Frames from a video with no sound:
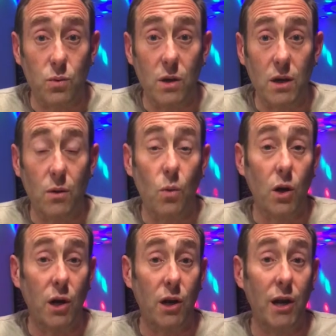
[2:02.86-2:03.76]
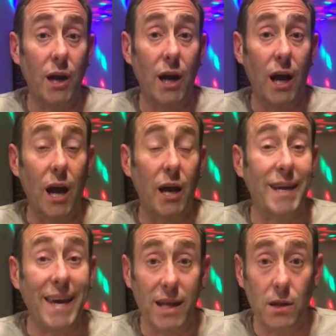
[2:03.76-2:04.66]
were
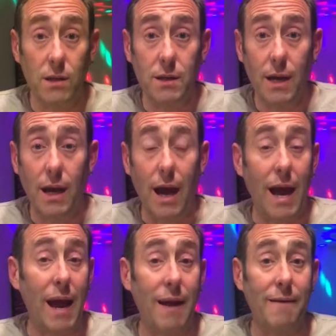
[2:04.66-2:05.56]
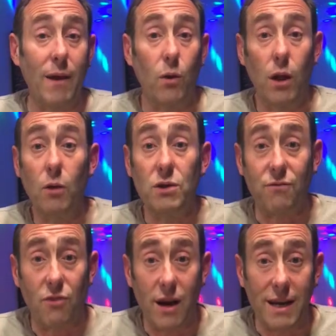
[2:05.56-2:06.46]
killed, and there were loads
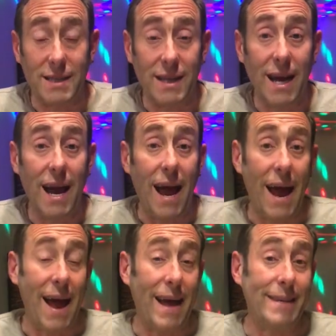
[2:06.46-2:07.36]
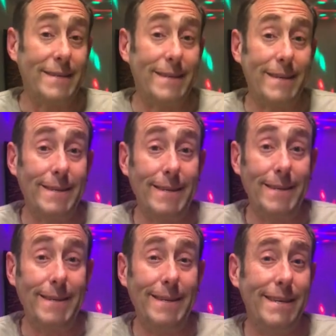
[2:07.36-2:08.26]
of riots, and
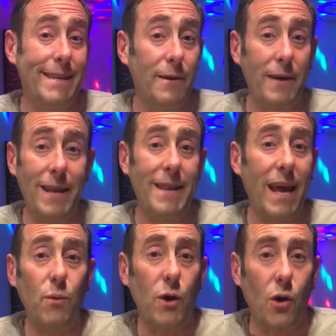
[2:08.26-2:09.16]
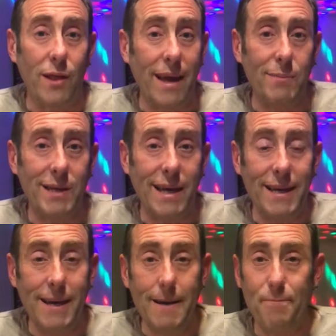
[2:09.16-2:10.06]
you know, in the end we got Labour
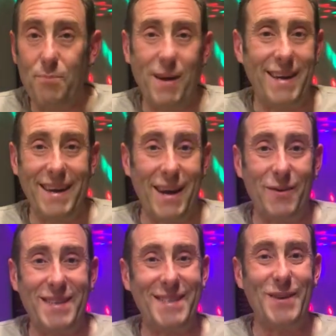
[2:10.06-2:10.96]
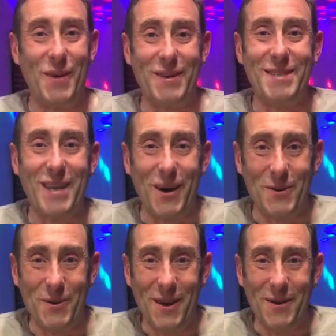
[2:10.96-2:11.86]
Day, but you know, it's not as
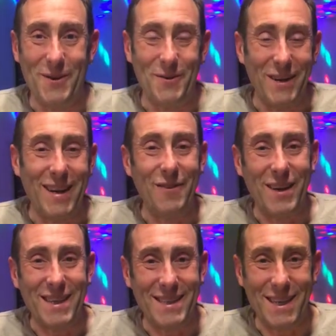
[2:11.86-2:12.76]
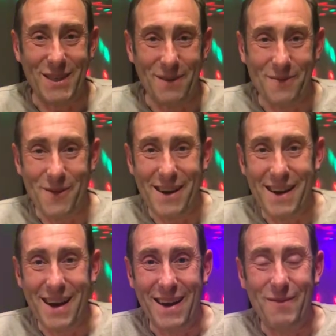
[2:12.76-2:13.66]
though we're really living in a system where
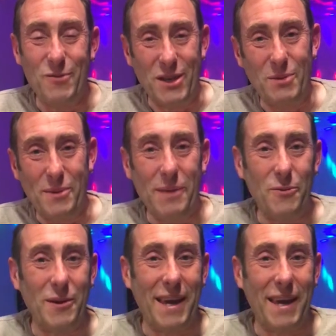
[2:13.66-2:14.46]
rich people